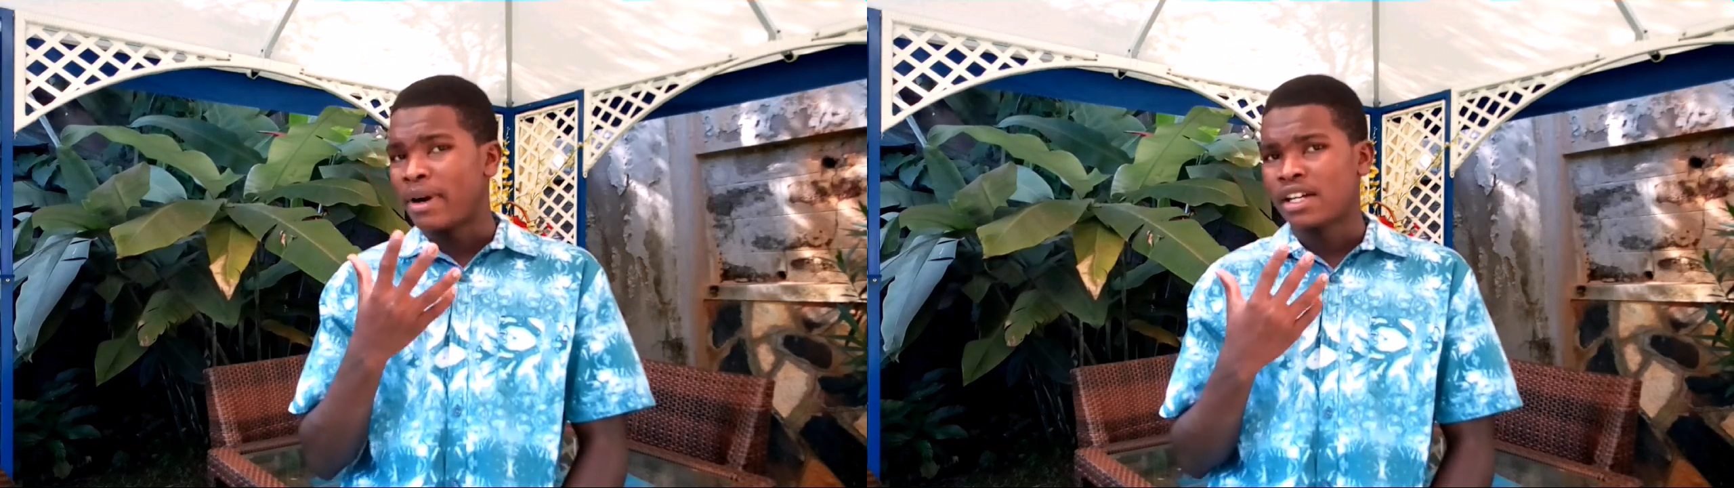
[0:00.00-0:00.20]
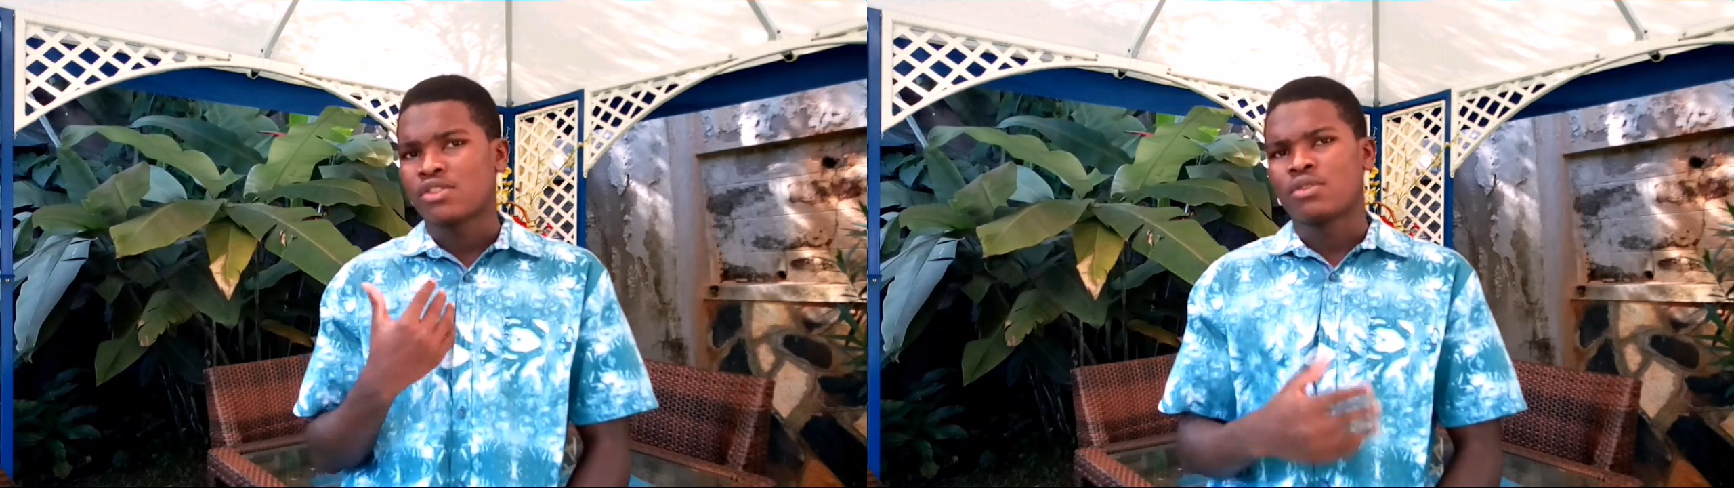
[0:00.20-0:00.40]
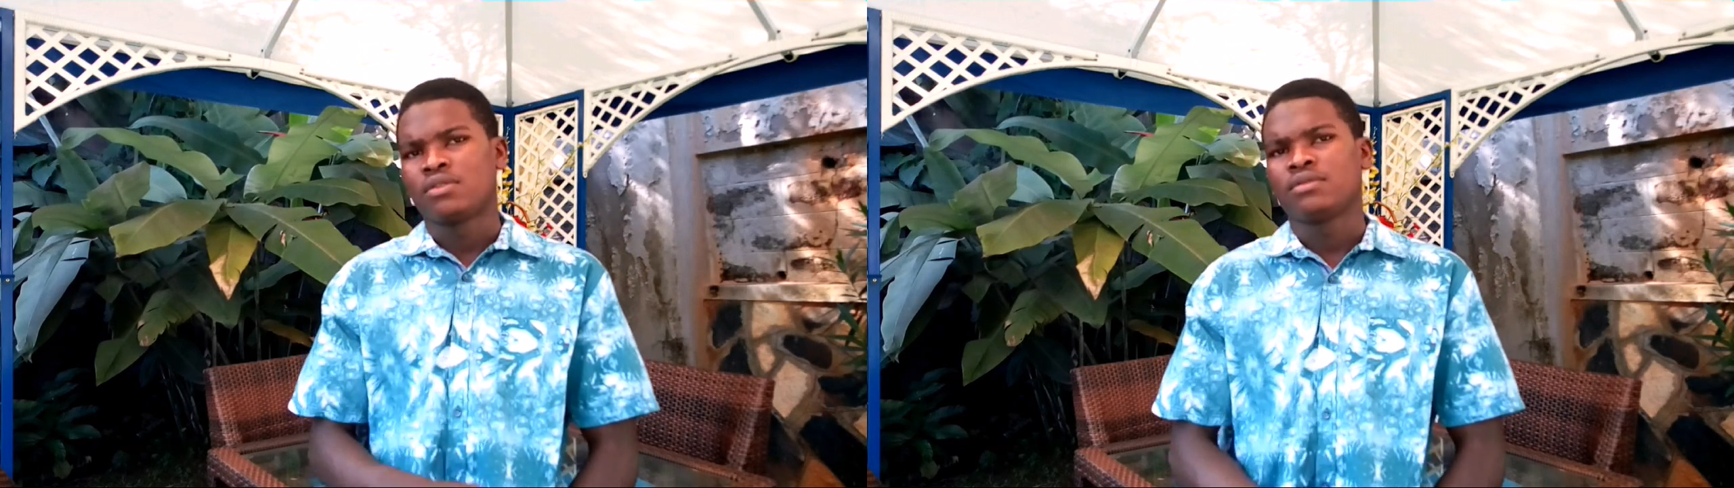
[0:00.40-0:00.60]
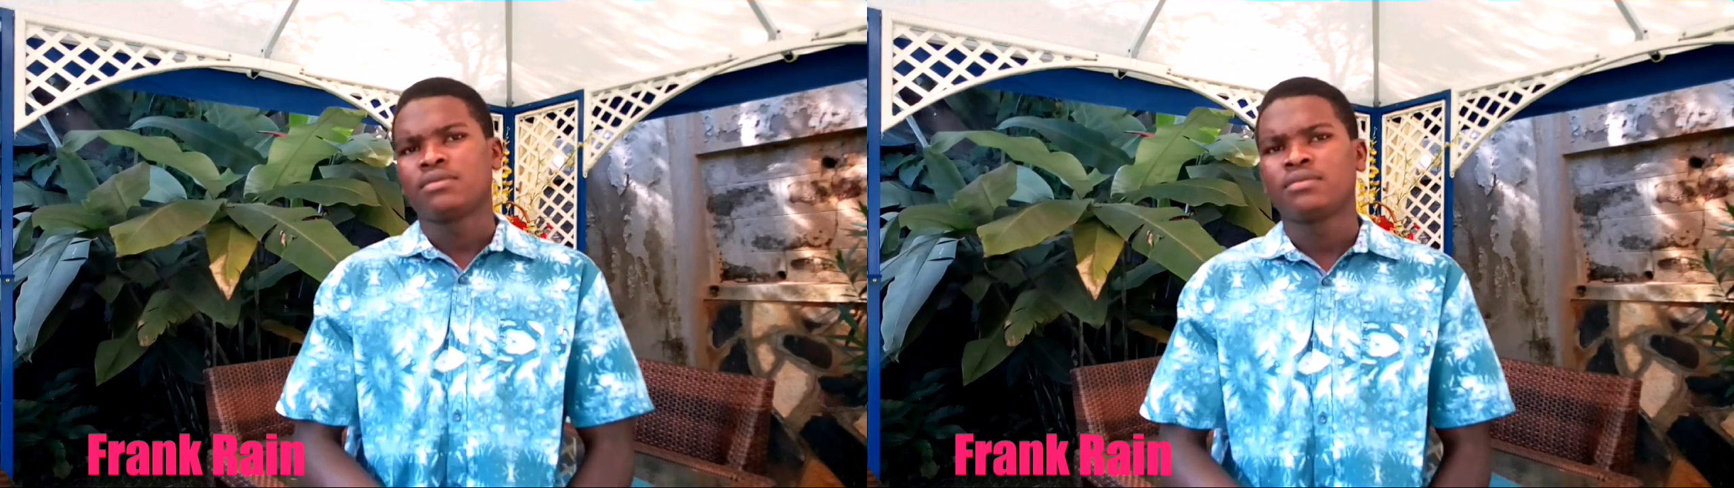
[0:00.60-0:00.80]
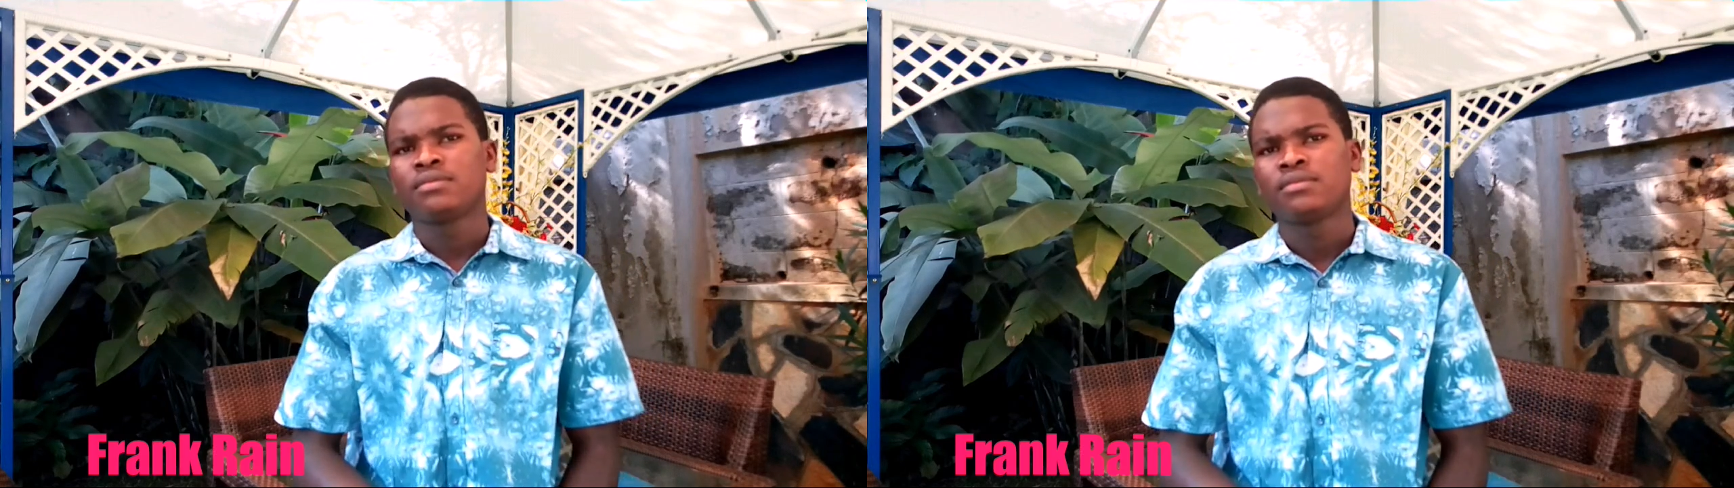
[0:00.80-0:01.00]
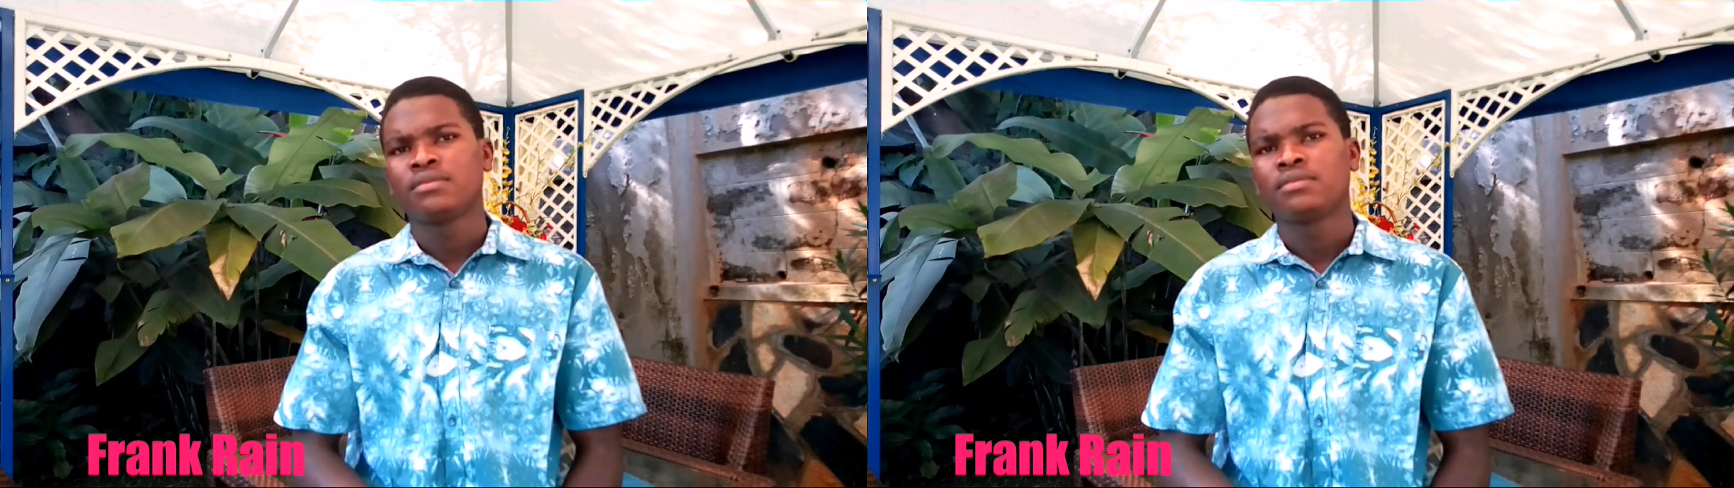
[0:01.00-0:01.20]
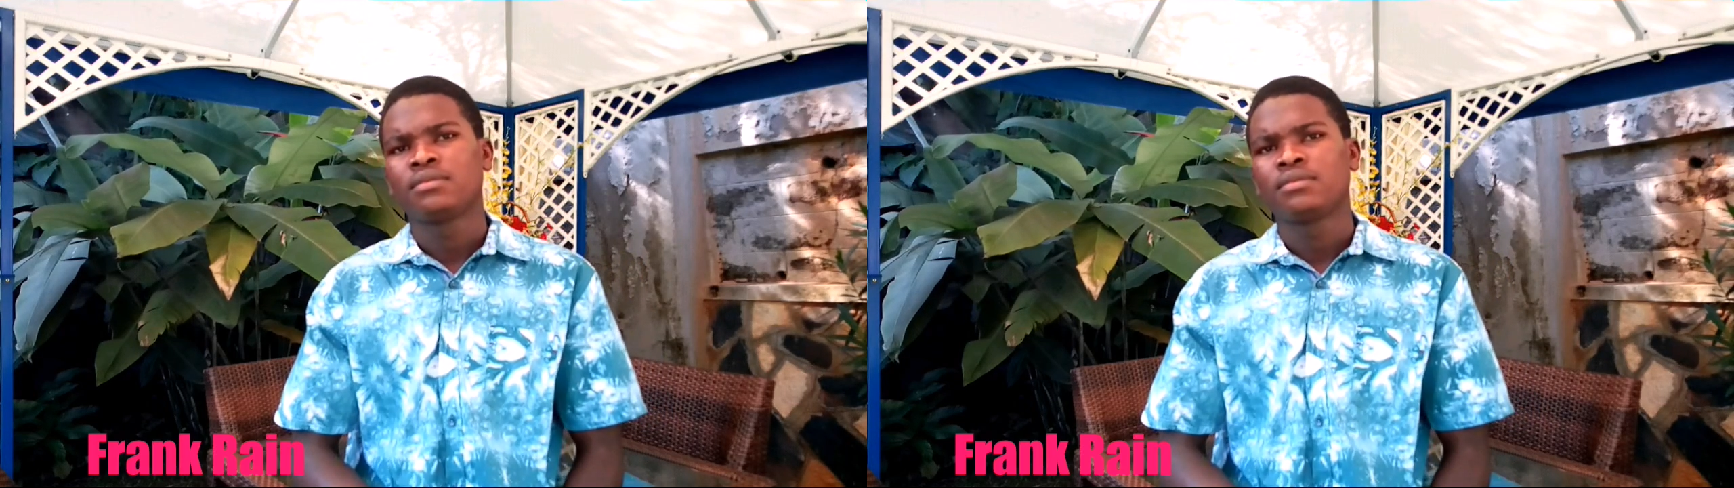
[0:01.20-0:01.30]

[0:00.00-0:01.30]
in person,